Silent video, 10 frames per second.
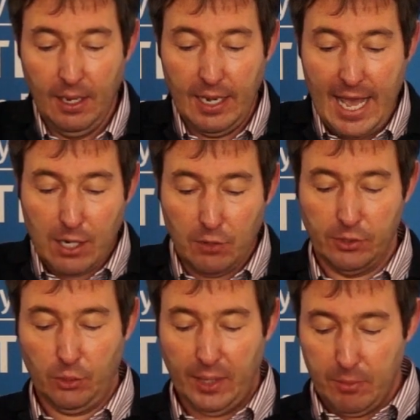Lack
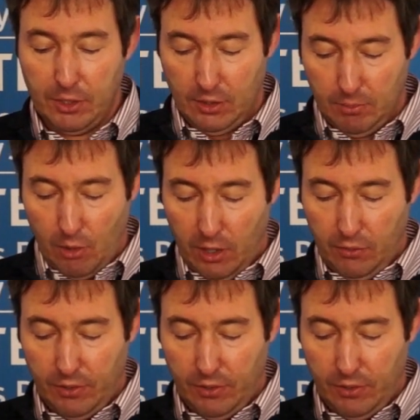of agreement on moral